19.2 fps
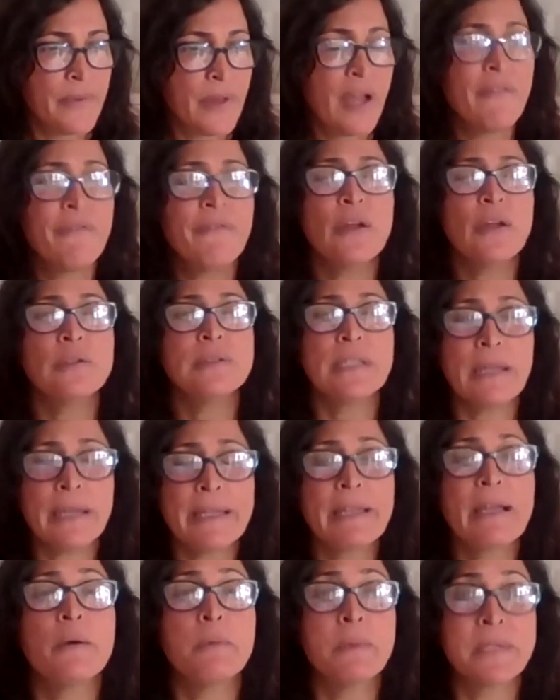I felt
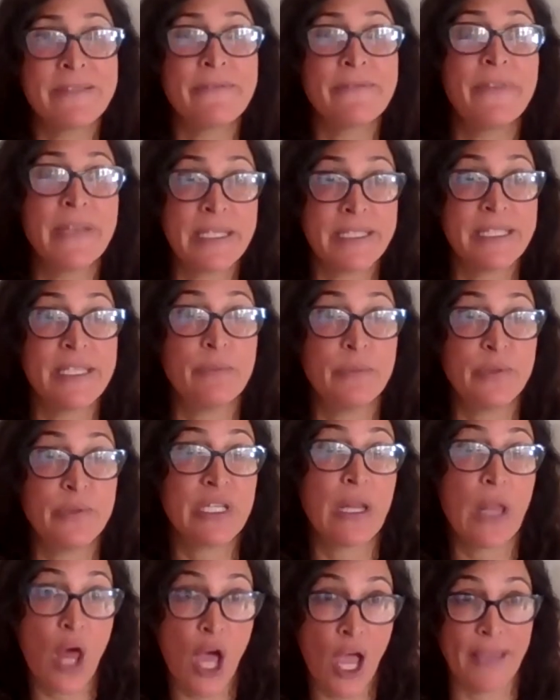like I was a victim
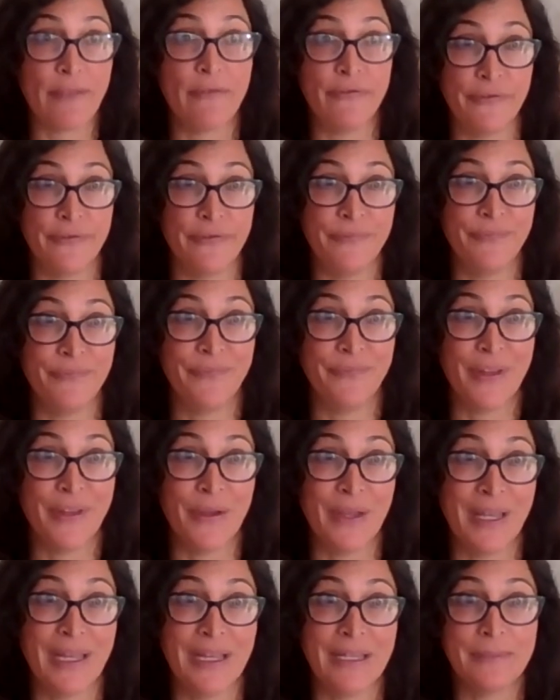to life.
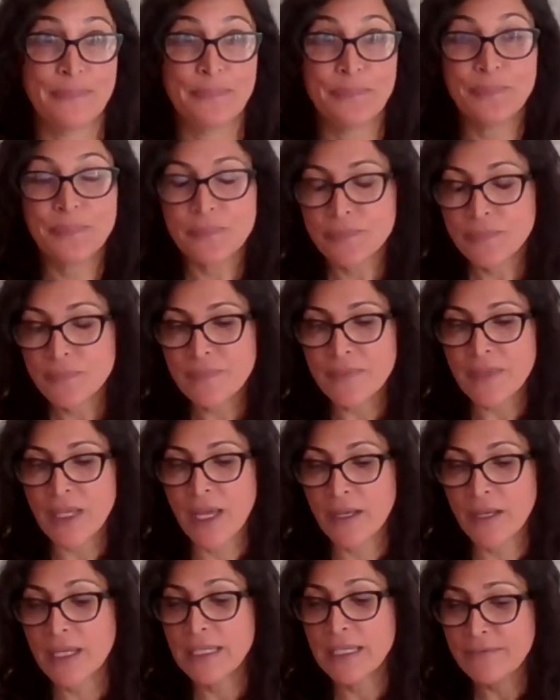Okay.
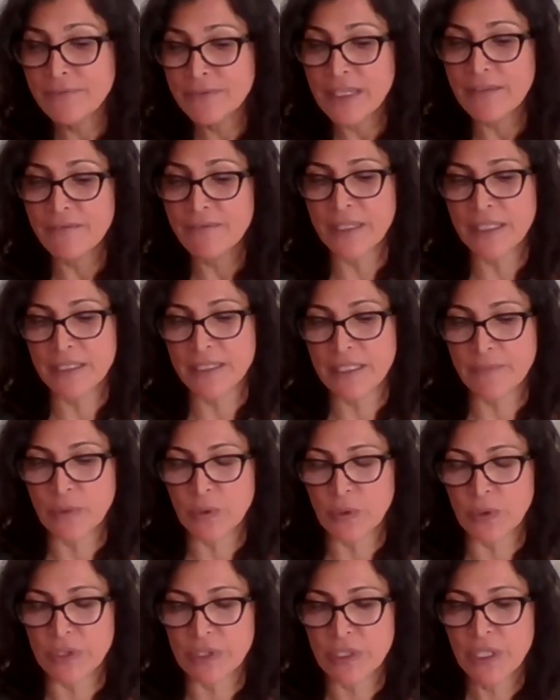And I lived that
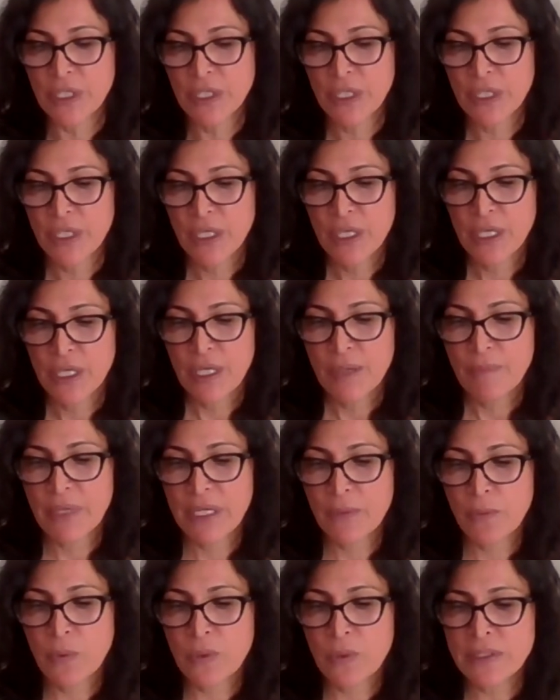victimhood. But
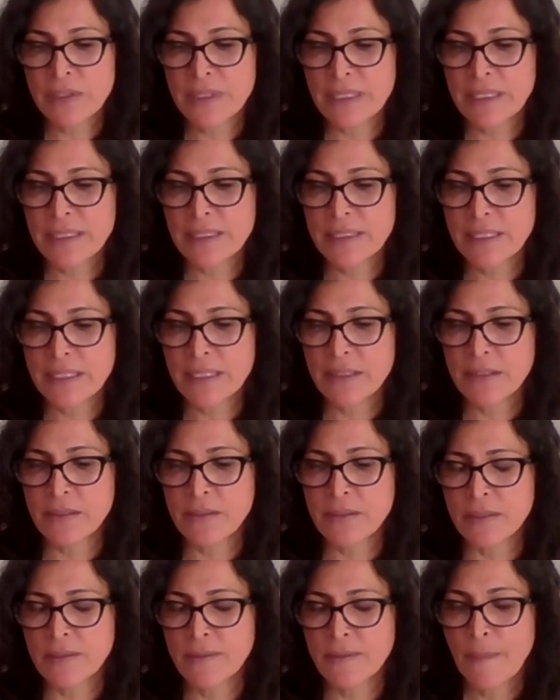it wasn't
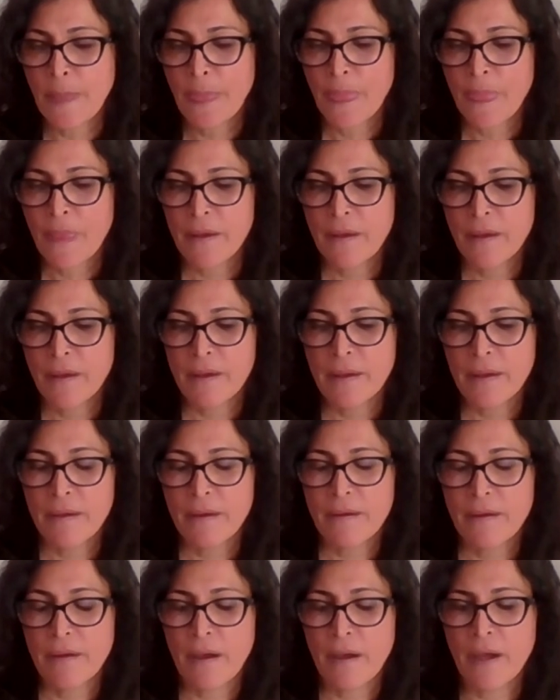until
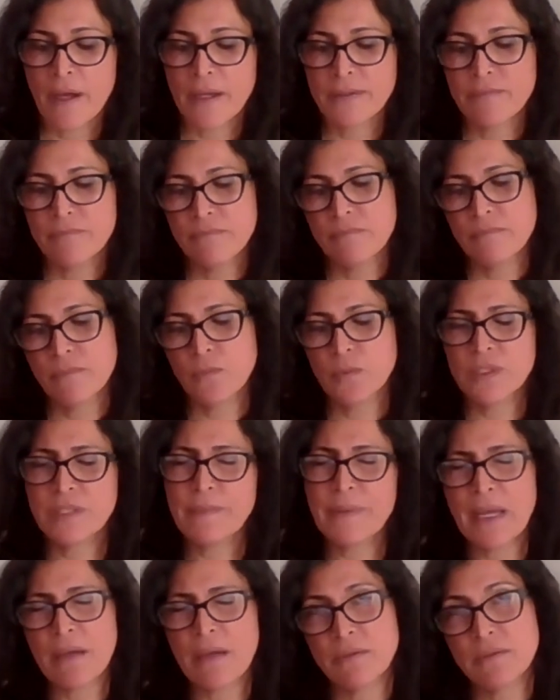I was
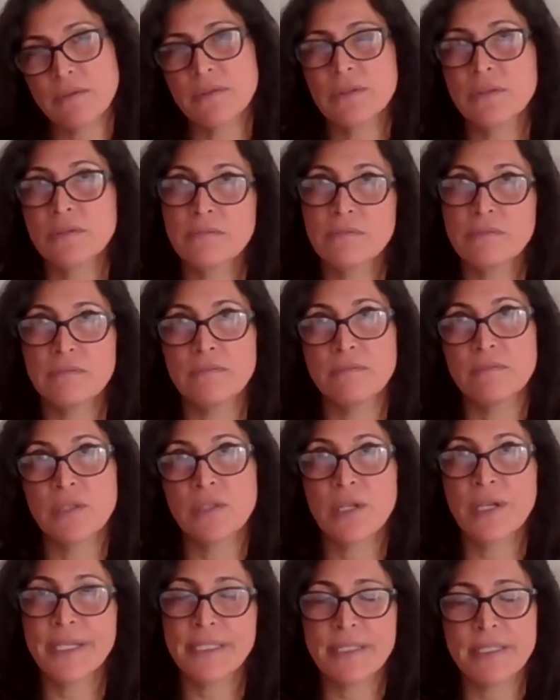about
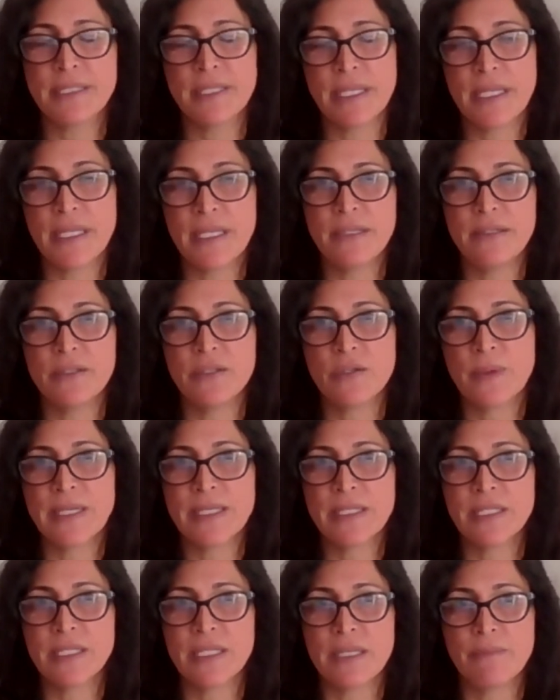19,
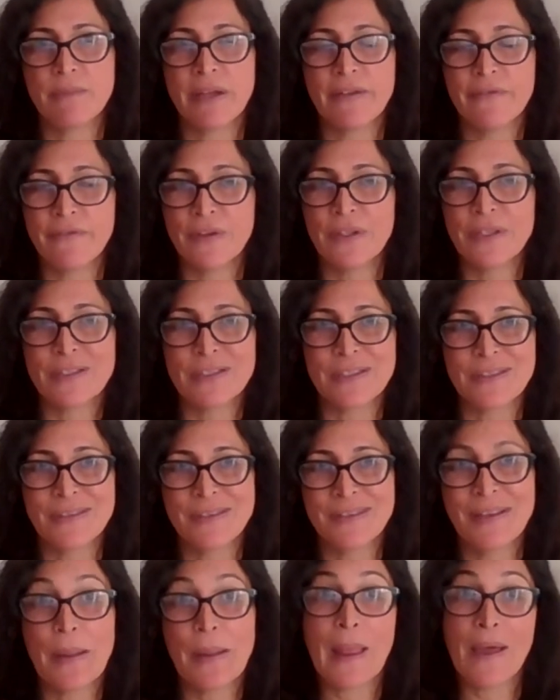20, and my first
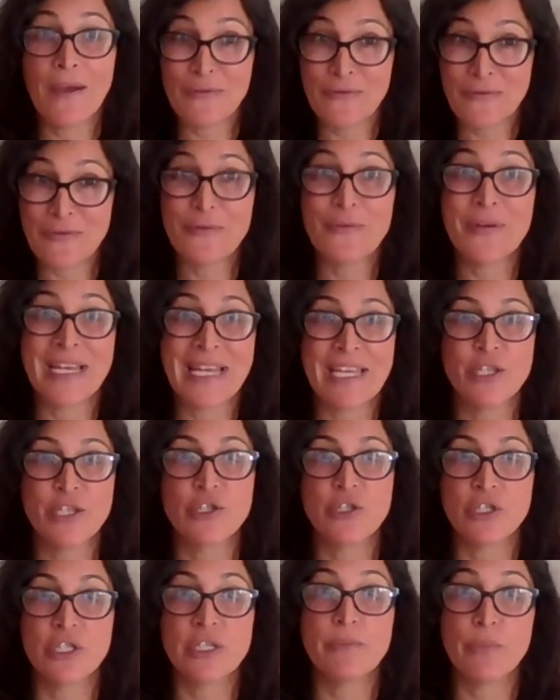love
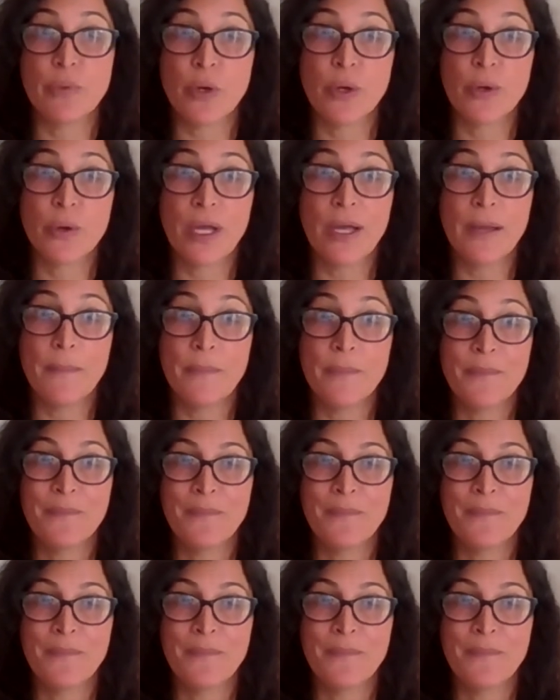relationship broke up.